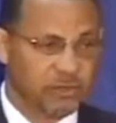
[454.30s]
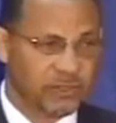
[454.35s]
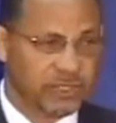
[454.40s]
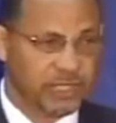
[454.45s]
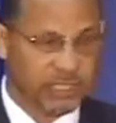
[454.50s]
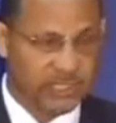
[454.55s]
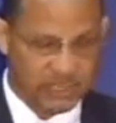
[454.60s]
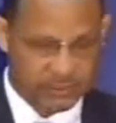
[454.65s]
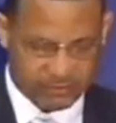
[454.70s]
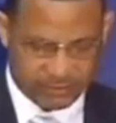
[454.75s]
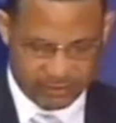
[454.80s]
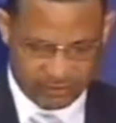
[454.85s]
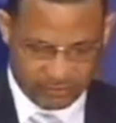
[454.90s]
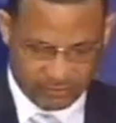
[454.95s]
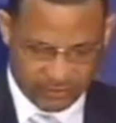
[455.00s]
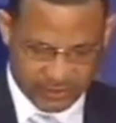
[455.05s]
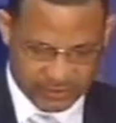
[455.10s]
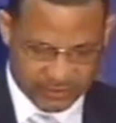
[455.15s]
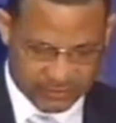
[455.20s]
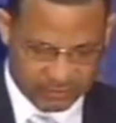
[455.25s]
procedures for the
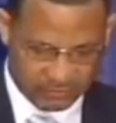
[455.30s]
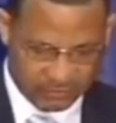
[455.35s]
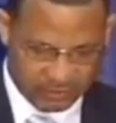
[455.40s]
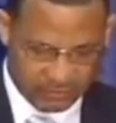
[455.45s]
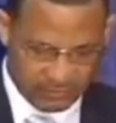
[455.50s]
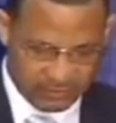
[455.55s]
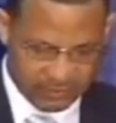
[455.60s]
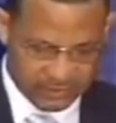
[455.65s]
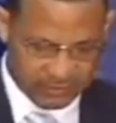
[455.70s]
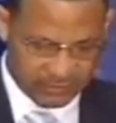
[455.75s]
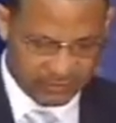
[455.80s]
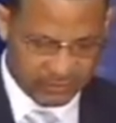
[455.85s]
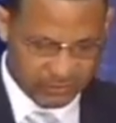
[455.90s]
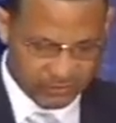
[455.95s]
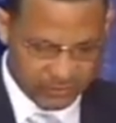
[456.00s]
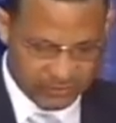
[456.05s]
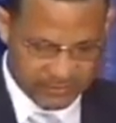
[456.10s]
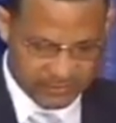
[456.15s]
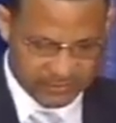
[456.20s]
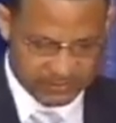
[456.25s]
avoidance of conflicts of
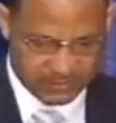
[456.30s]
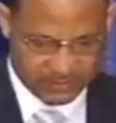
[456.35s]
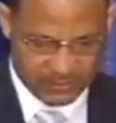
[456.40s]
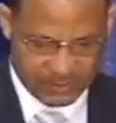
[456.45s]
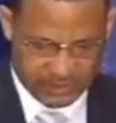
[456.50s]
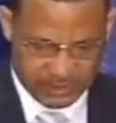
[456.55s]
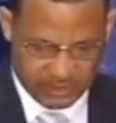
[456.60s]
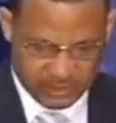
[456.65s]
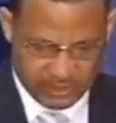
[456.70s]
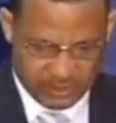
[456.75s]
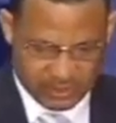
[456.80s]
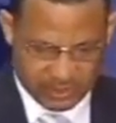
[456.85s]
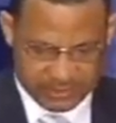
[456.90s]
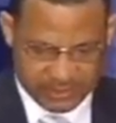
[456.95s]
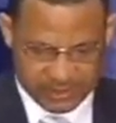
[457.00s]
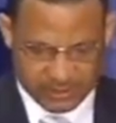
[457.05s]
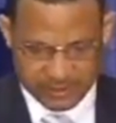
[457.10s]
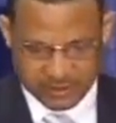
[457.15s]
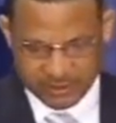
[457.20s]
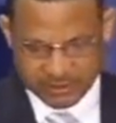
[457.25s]
interest.
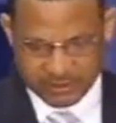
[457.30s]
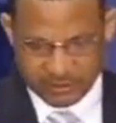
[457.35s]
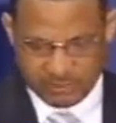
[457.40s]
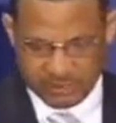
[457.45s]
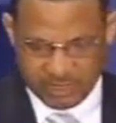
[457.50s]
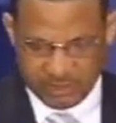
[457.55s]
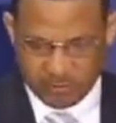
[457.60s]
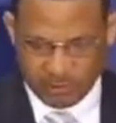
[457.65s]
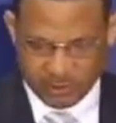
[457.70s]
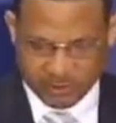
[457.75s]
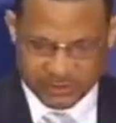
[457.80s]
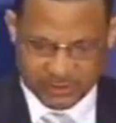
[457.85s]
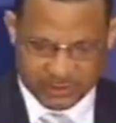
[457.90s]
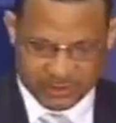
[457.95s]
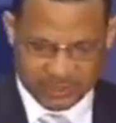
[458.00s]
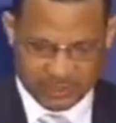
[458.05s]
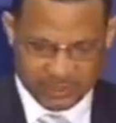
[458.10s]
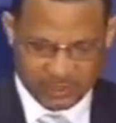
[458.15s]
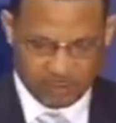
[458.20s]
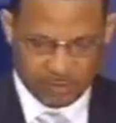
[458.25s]
Tenders to be
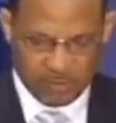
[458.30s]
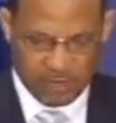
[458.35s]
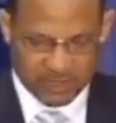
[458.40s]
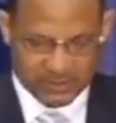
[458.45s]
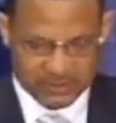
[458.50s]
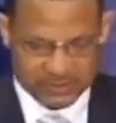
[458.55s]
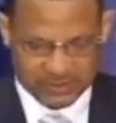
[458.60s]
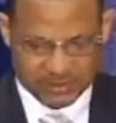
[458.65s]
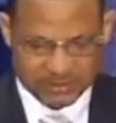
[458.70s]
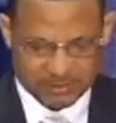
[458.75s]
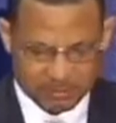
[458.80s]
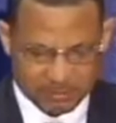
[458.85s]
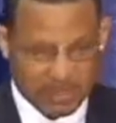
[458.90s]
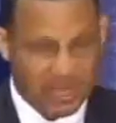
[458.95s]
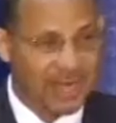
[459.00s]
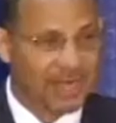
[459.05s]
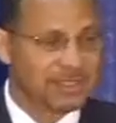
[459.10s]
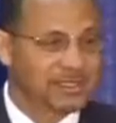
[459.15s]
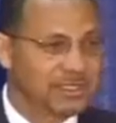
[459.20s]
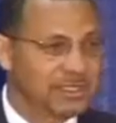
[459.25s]
deposited in a box
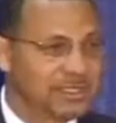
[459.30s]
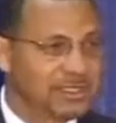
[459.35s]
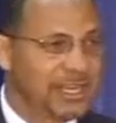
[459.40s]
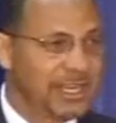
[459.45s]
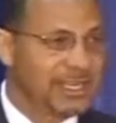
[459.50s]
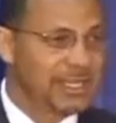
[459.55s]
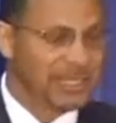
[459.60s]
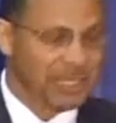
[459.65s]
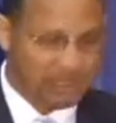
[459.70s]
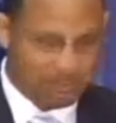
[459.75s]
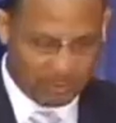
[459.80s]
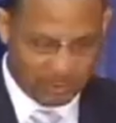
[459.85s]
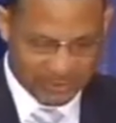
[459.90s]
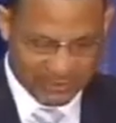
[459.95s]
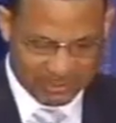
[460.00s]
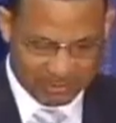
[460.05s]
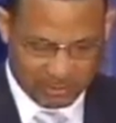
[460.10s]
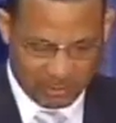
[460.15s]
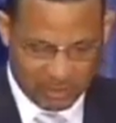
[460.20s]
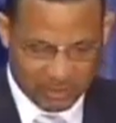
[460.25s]
marked the tender
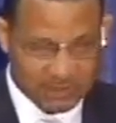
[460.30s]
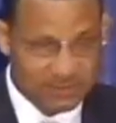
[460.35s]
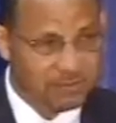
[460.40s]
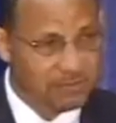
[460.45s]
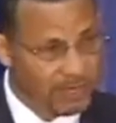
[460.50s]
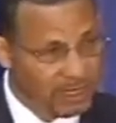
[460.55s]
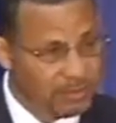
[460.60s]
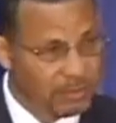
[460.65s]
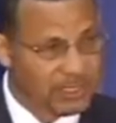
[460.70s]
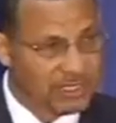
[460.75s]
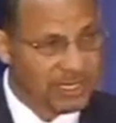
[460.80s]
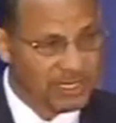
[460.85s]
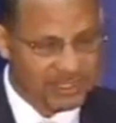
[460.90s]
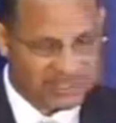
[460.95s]
deposit box, very much